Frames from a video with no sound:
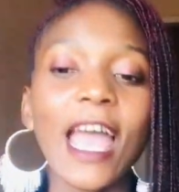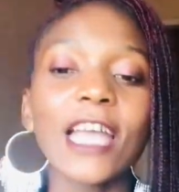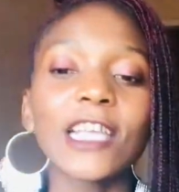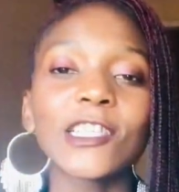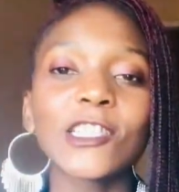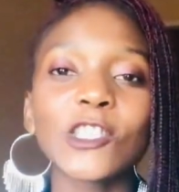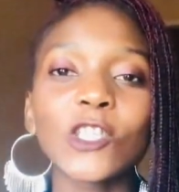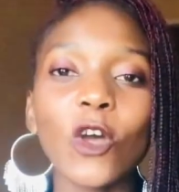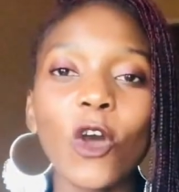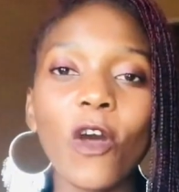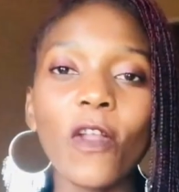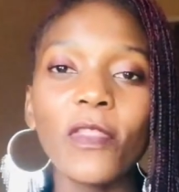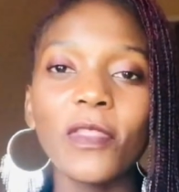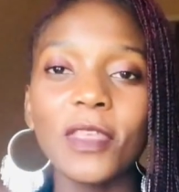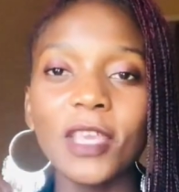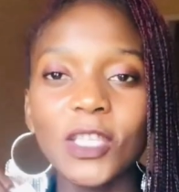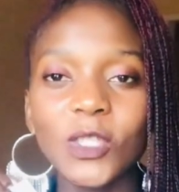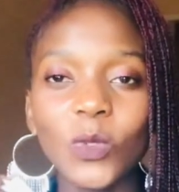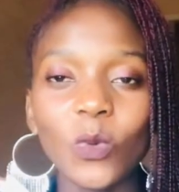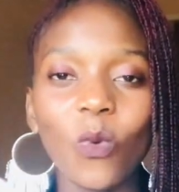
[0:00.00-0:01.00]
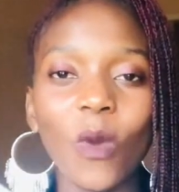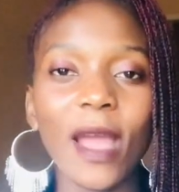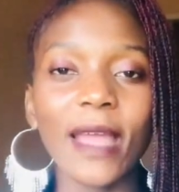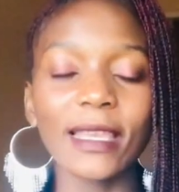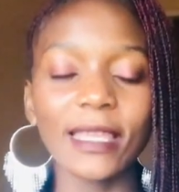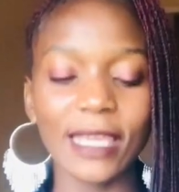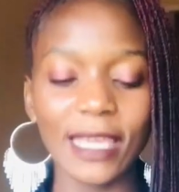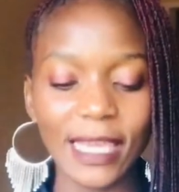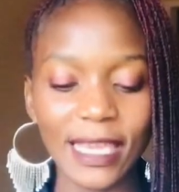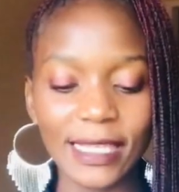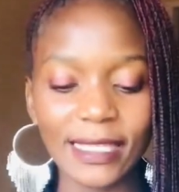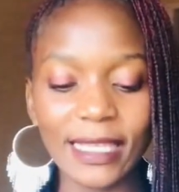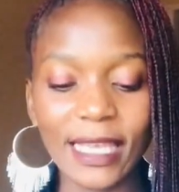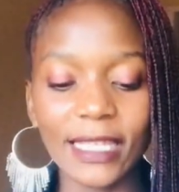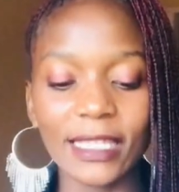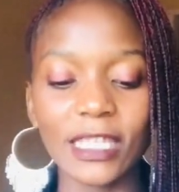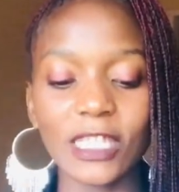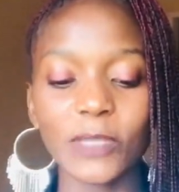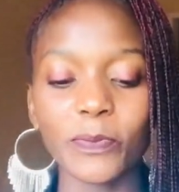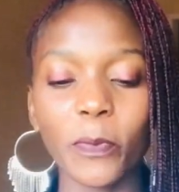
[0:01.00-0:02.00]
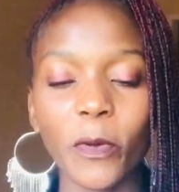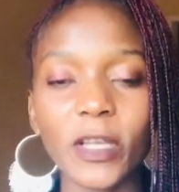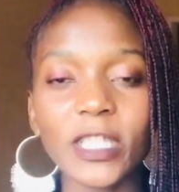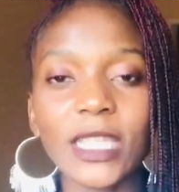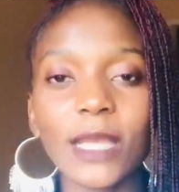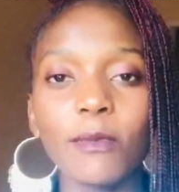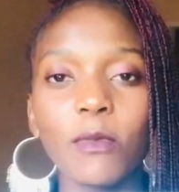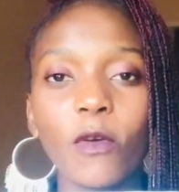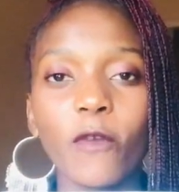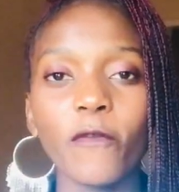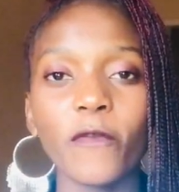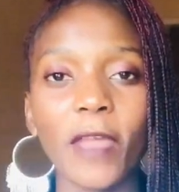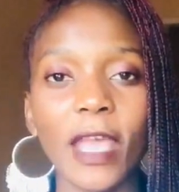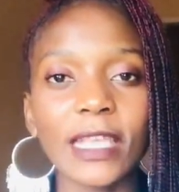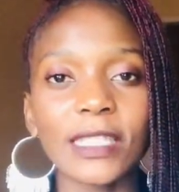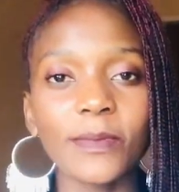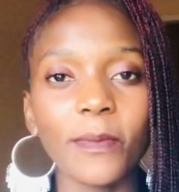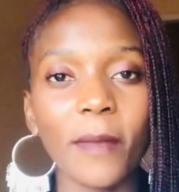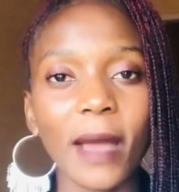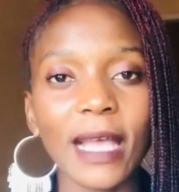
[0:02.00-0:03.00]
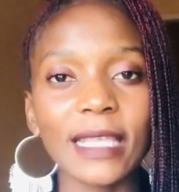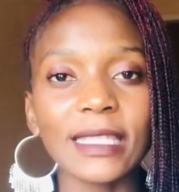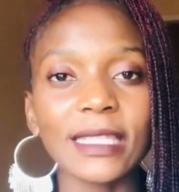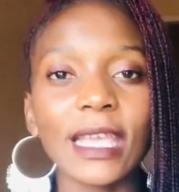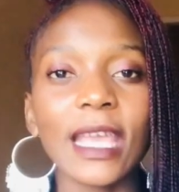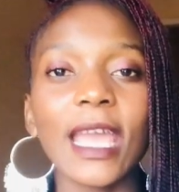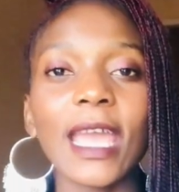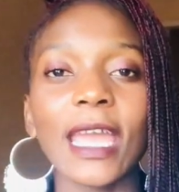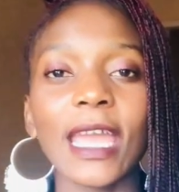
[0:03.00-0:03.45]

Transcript: So this one is a disposable face mask,